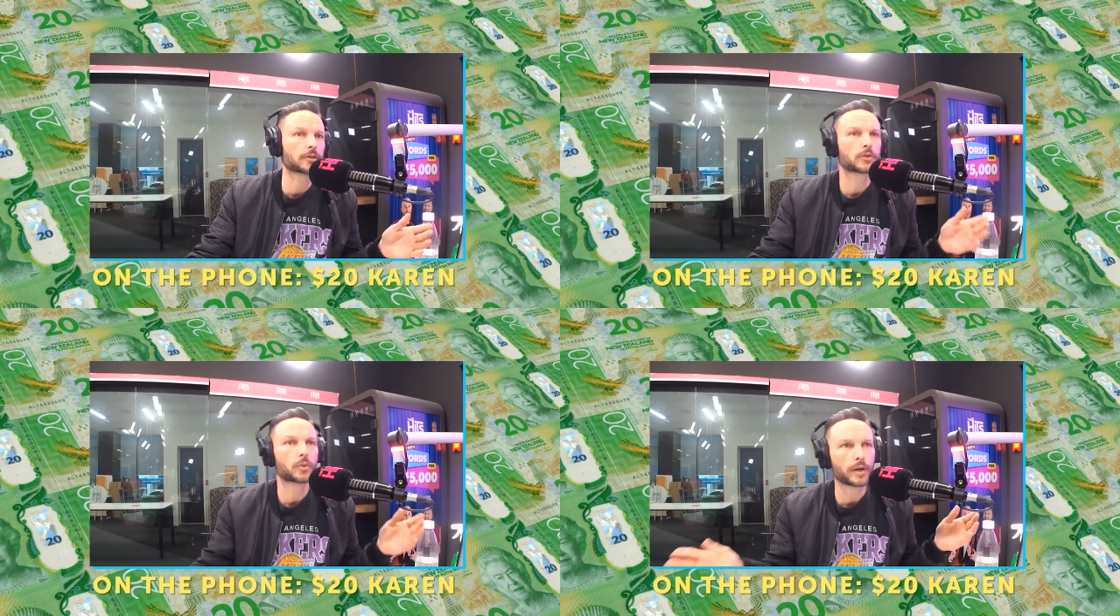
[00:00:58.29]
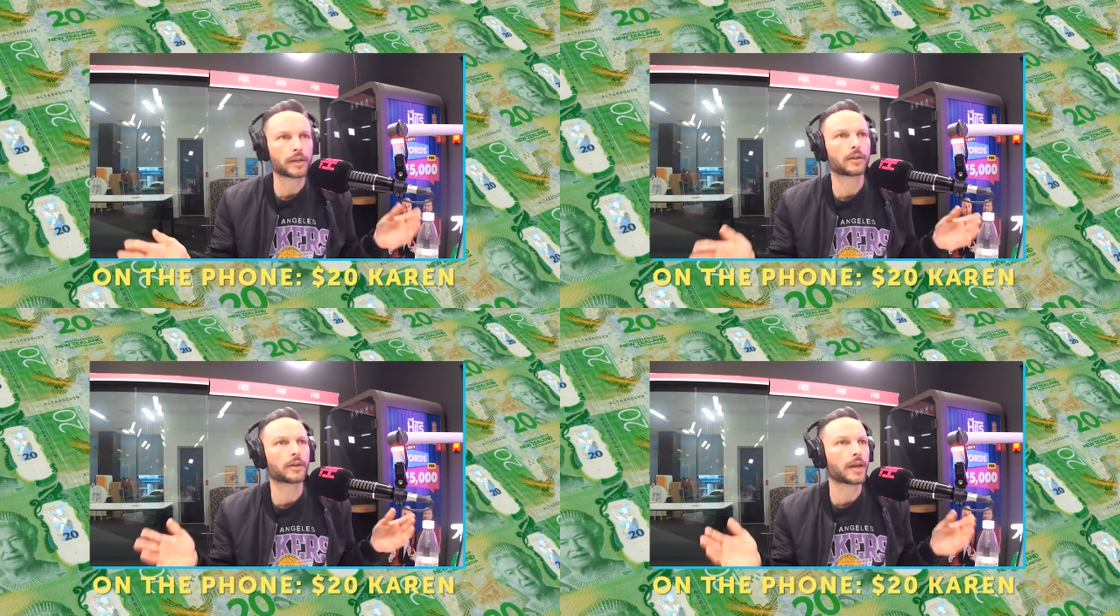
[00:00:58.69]

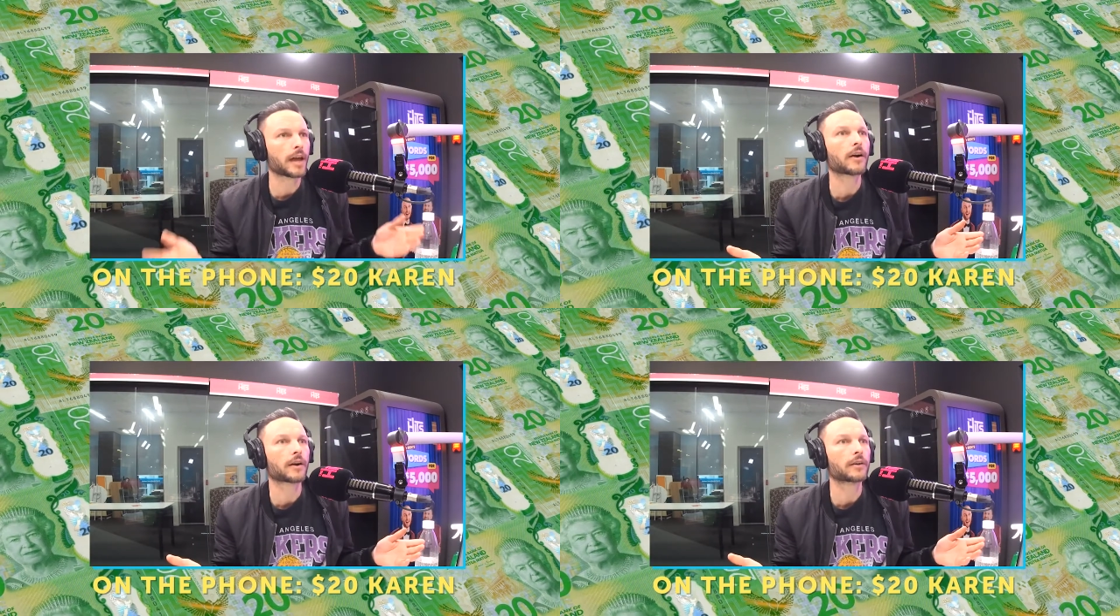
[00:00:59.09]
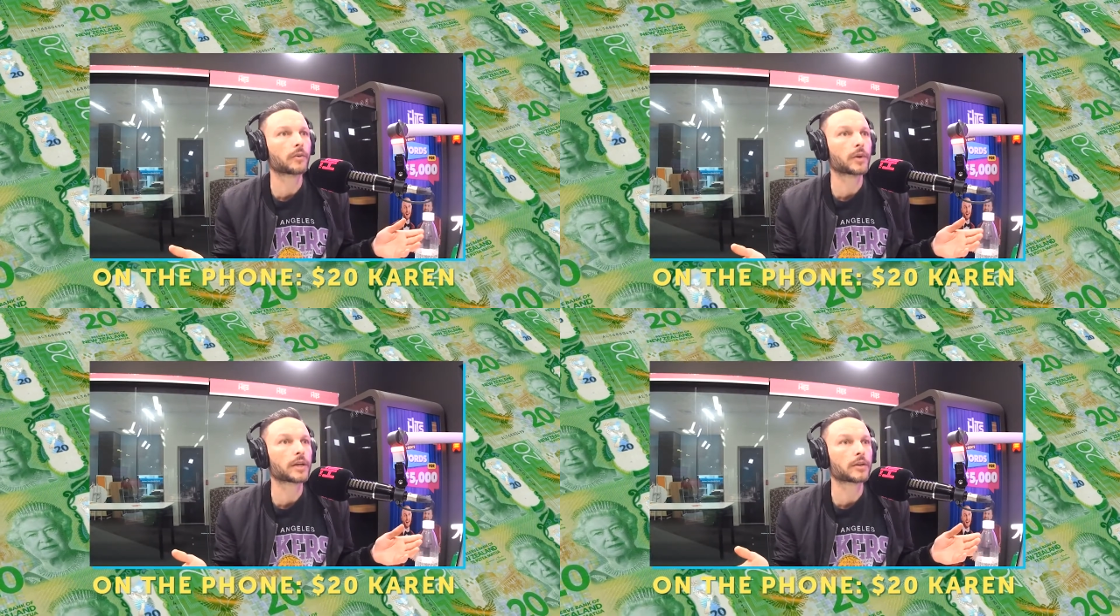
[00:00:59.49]
$20 Karen,
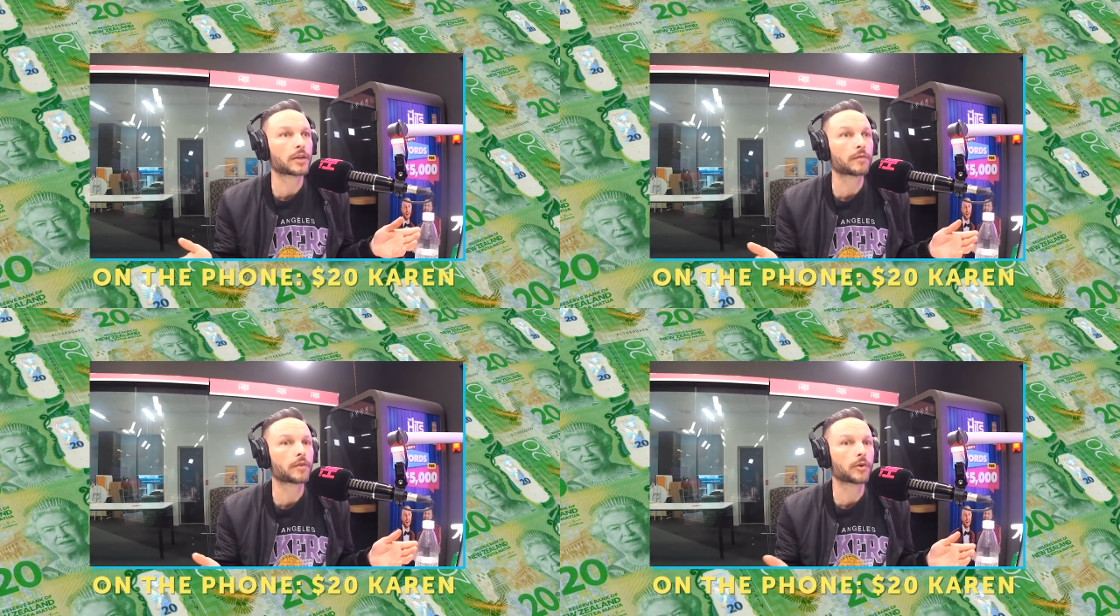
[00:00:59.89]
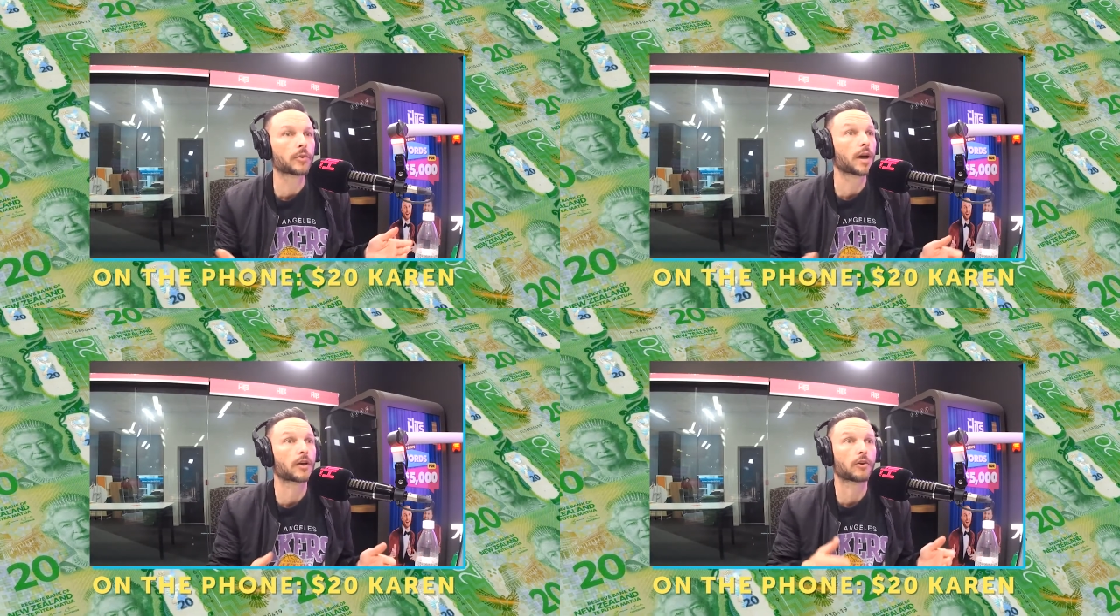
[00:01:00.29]
we could give you
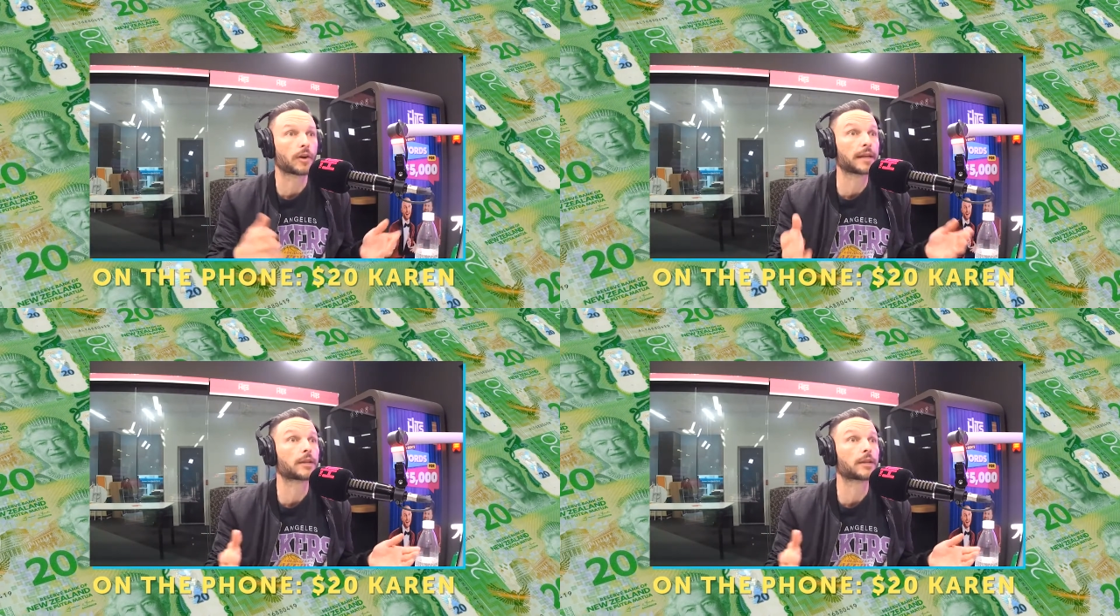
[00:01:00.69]
a green